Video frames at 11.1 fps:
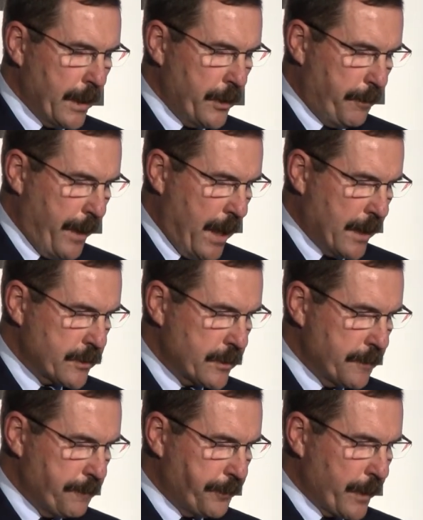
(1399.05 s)
In the
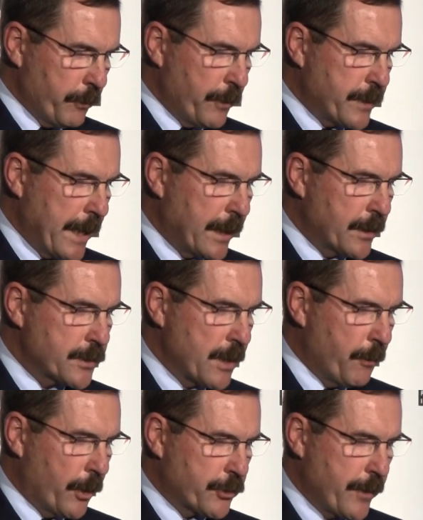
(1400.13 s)
past, we have taken a
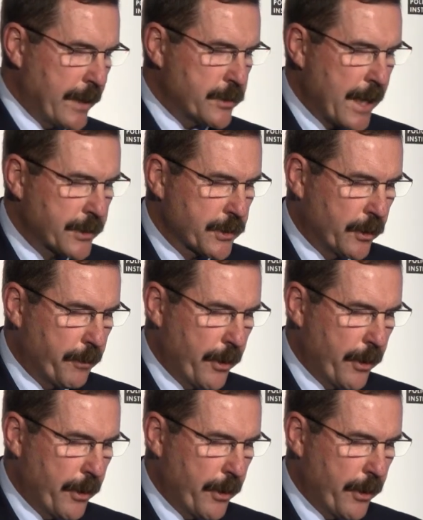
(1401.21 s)
somewhat transactional